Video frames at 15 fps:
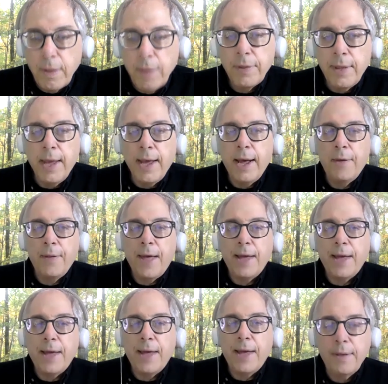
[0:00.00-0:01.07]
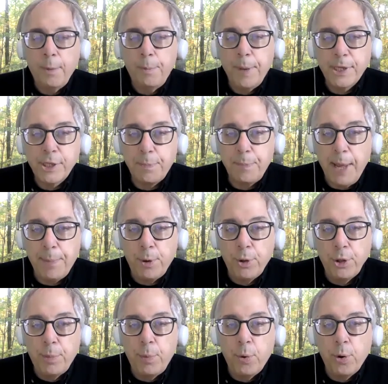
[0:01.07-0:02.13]
yeah, that, who picks the people on
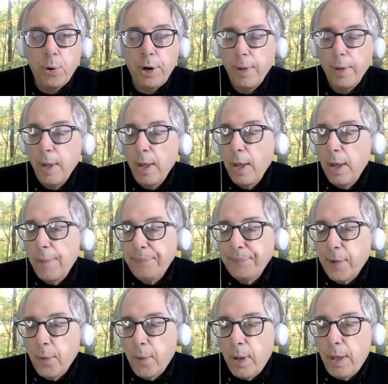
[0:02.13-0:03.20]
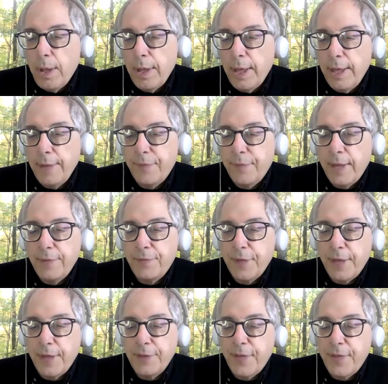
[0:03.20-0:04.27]
the board? Well, it, it,
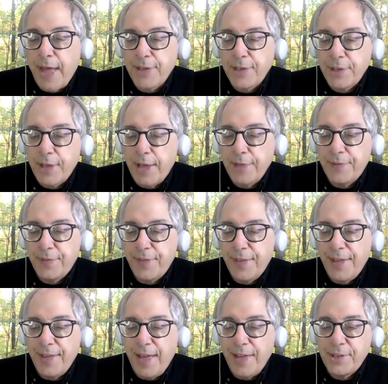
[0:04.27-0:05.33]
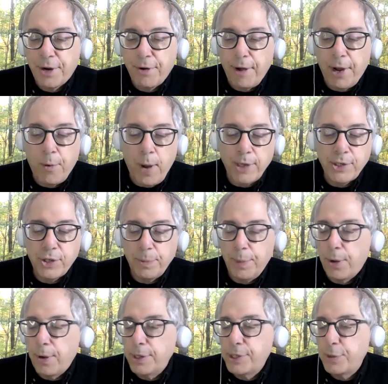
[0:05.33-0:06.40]
it that's a that's a great question
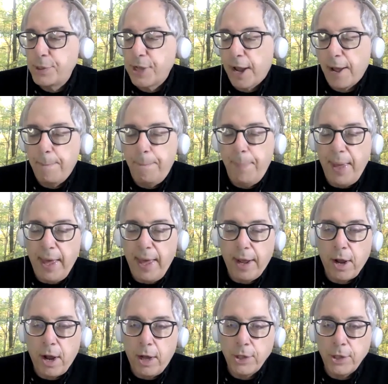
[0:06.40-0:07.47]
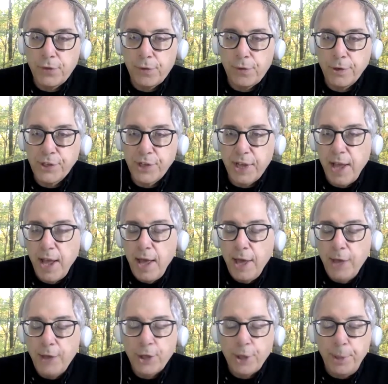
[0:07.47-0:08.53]
because it was like a big controversy.
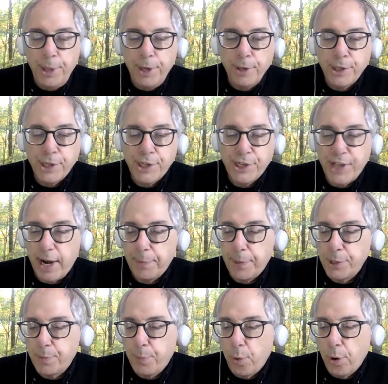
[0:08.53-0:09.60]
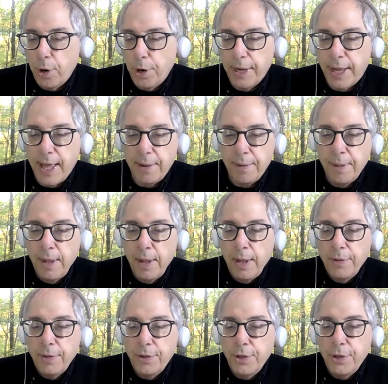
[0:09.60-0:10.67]
It took them years to set up this board to get it
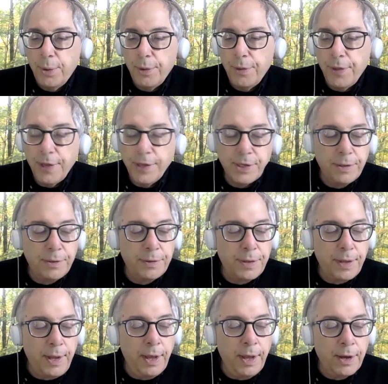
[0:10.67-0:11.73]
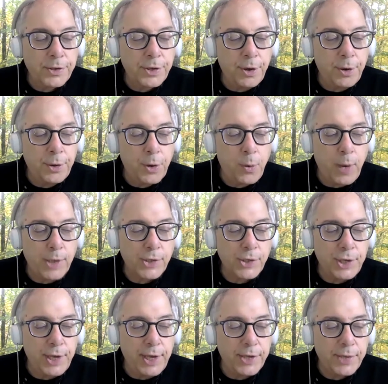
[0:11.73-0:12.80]
to do all the things, and you know, so the
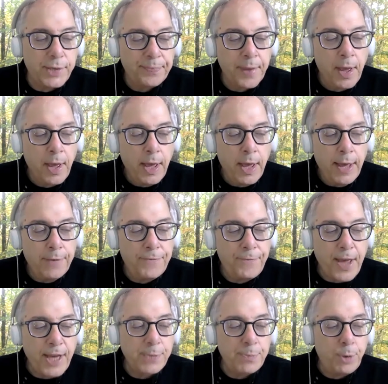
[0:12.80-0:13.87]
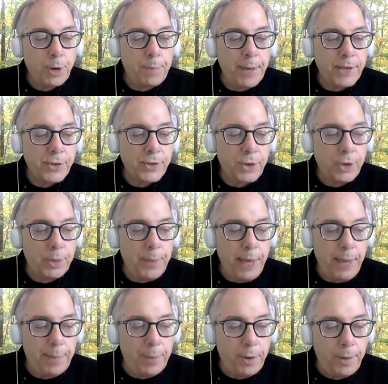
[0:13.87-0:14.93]
question is, if Facebook picks all the
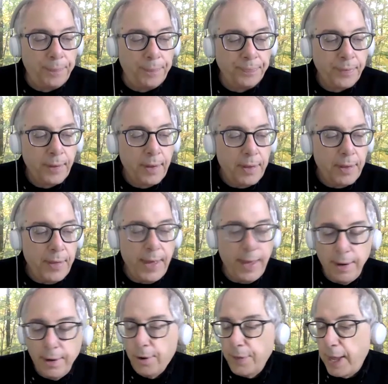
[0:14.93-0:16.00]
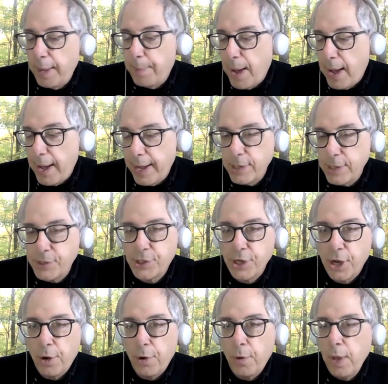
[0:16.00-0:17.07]
people, then are they biased?
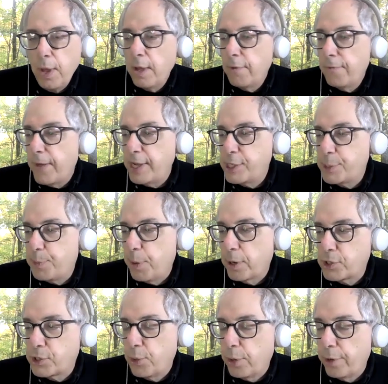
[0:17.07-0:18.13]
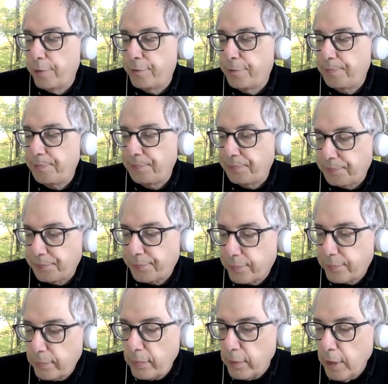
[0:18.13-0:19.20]
So Facebook sort of
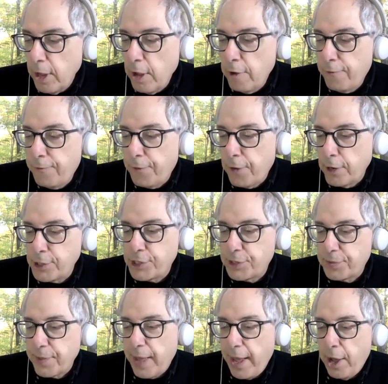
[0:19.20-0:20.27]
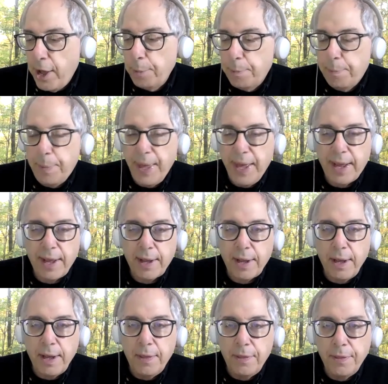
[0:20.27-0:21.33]
first helped pick
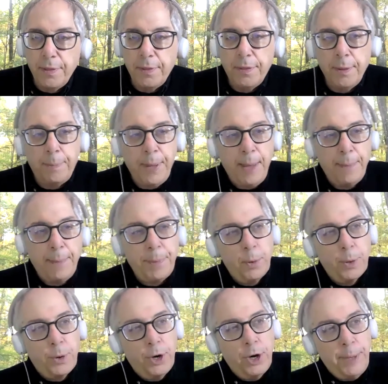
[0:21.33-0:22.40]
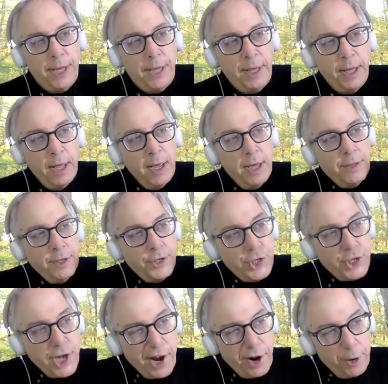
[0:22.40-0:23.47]
the people who were going to be the
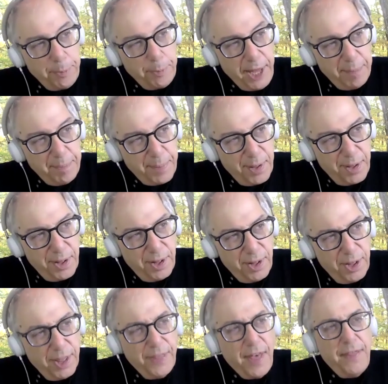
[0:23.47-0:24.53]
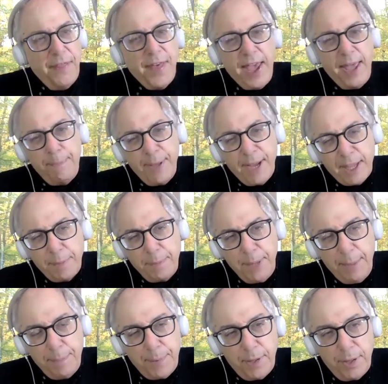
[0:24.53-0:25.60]
chair people, and then they picked
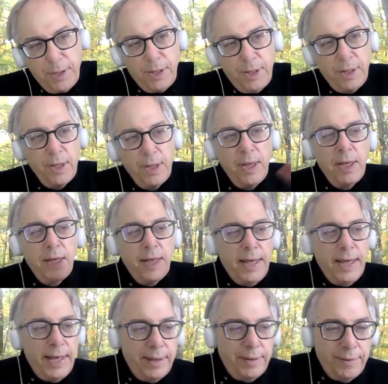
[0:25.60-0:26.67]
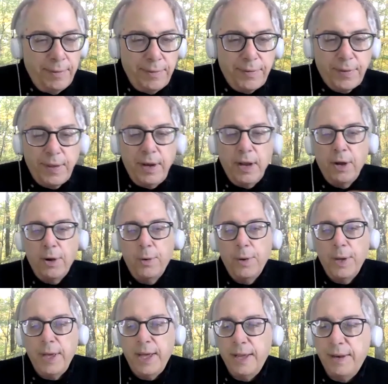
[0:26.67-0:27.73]
people, and you know
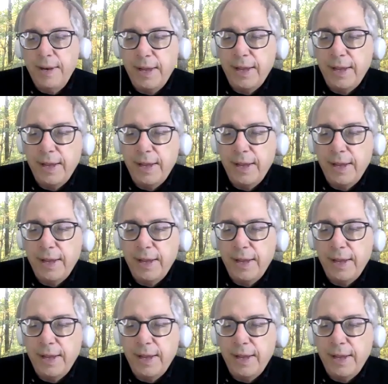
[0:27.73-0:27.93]
it